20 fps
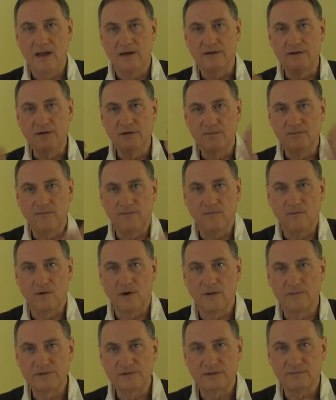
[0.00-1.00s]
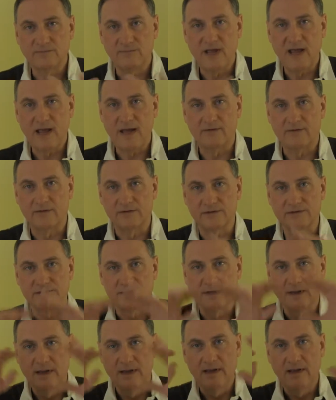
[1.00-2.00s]
new forms and
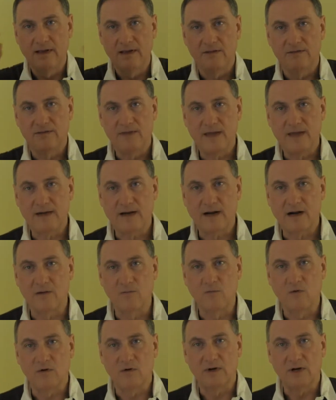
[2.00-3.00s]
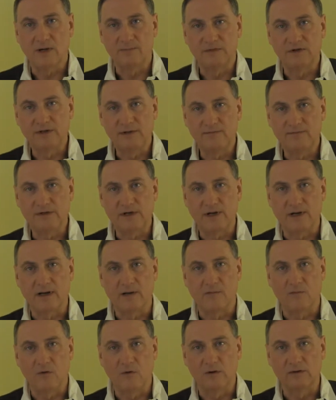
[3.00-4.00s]
patterns that are more
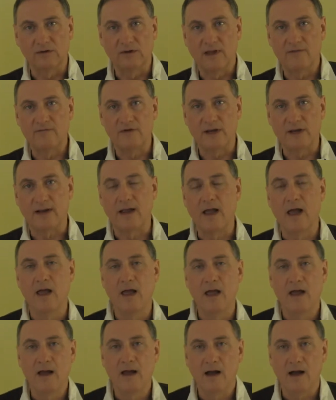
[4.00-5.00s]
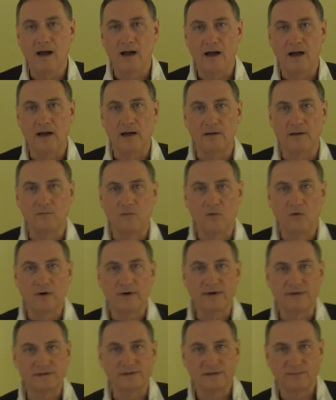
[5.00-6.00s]
uplifting, more loving,
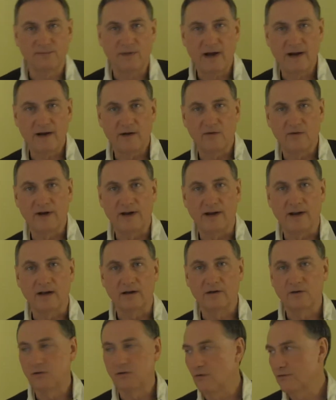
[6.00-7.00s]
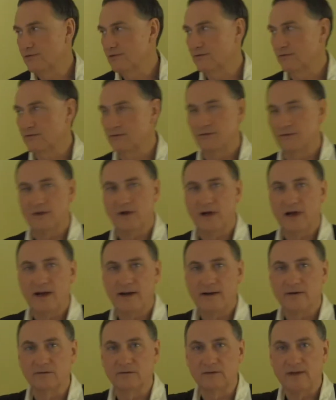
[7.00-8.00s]
more inspiring, closer to the
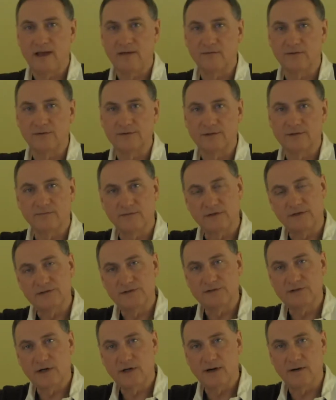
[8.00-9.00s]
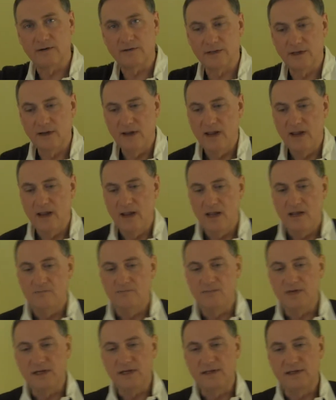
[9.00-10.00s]
higher levels of this chart,
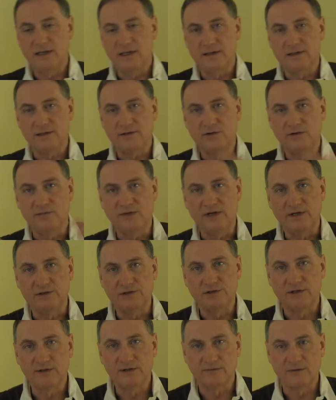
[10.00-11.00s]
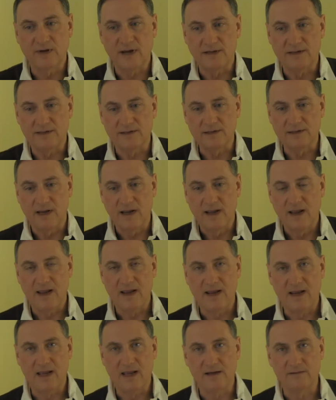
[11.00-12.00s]
begin to be generated
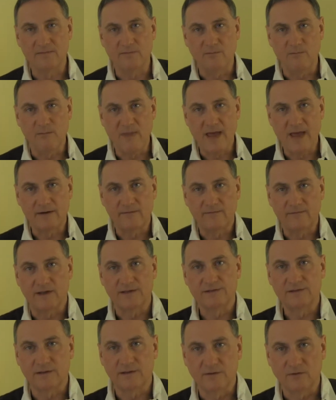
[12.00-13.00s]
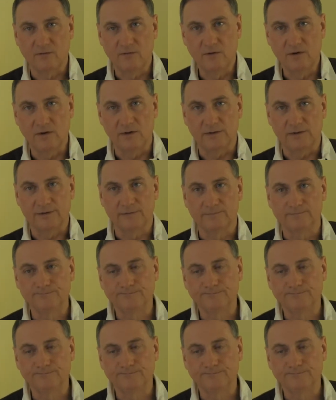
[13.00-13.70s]
and manifest in the world.